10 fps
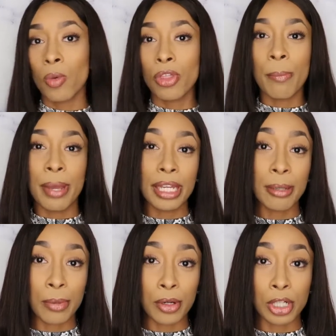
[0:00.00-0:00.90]
the
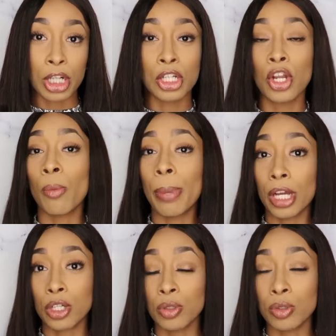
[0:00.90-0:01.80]
bacon burger, no
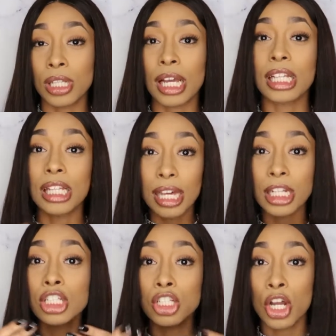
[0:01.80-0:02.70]
pickles, like let
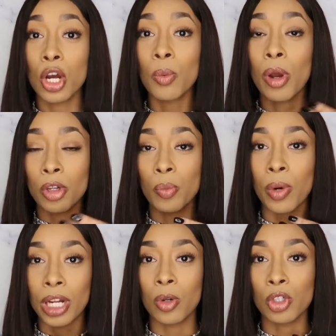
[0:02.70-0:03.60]
us know
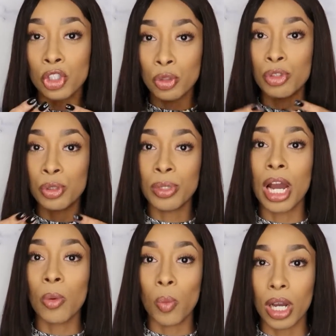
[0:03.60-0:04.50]
what you do
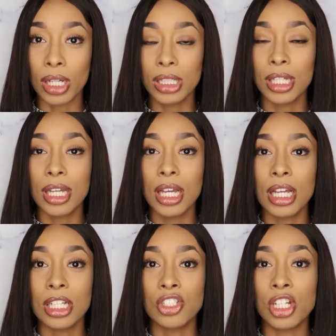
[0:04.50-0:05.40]
not want,
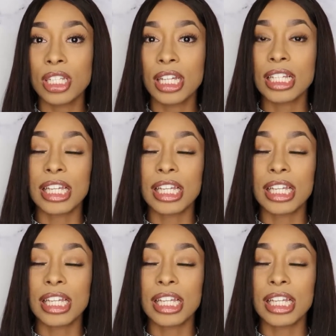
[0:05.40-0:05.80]
just in case.